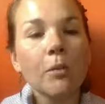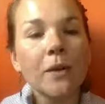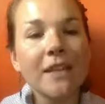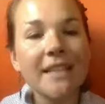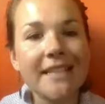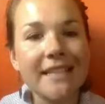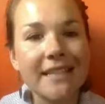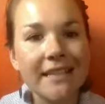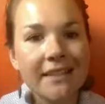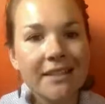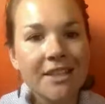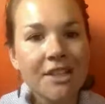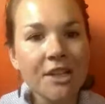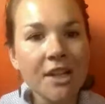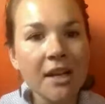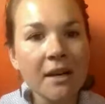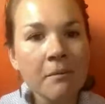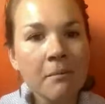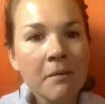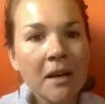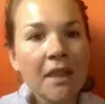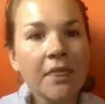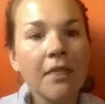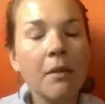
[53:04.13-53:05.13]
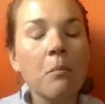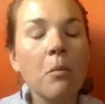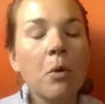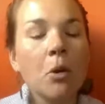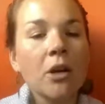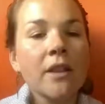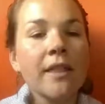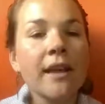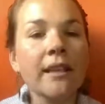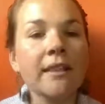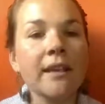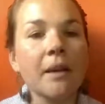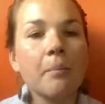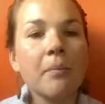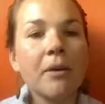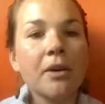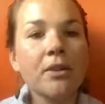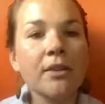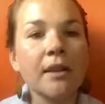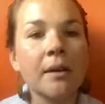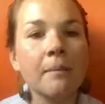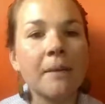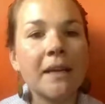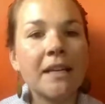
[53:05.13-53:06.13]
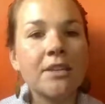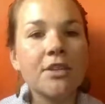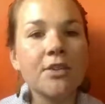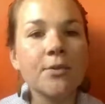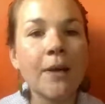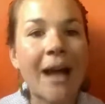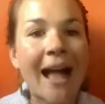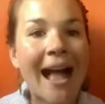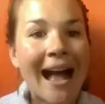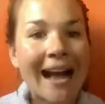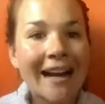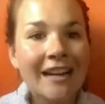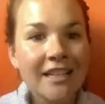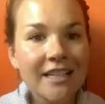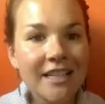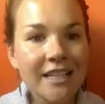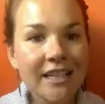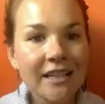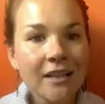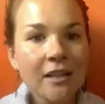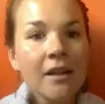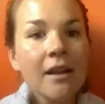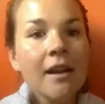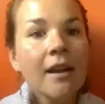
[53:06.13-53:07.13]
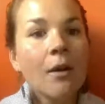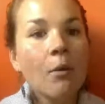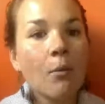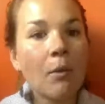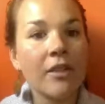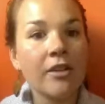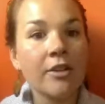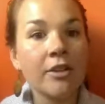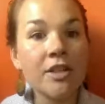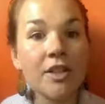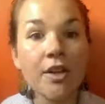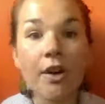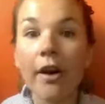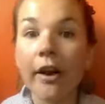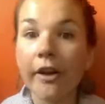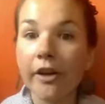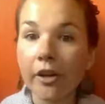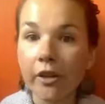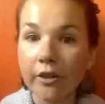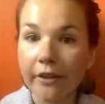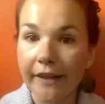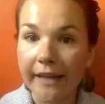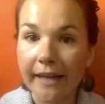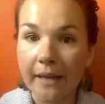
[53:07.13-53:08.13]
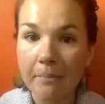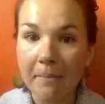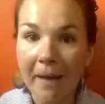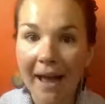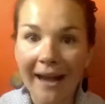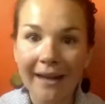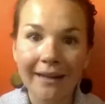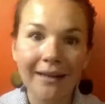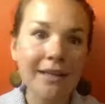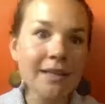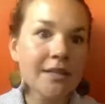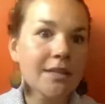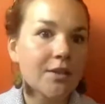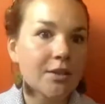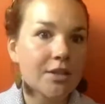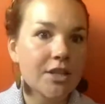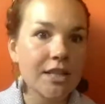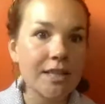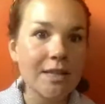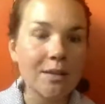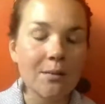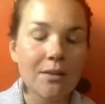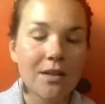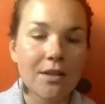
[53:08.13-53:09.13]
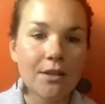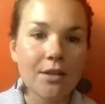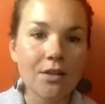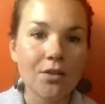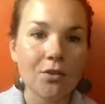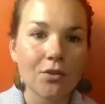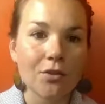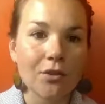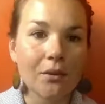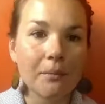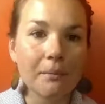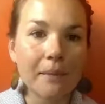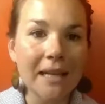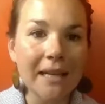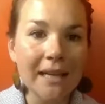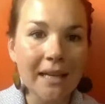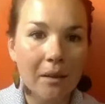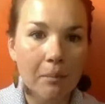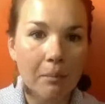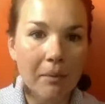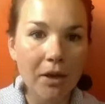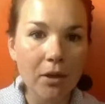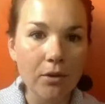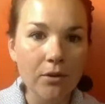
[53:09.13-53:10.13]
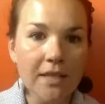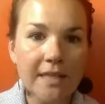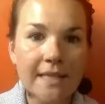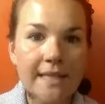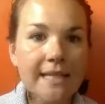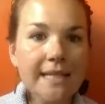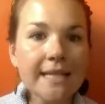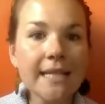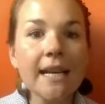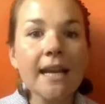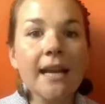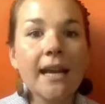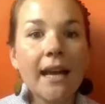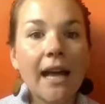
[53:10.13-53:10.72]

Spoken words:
we teach them and the more that they put them into action, whether it's on our lead magnets or just with our social media posts,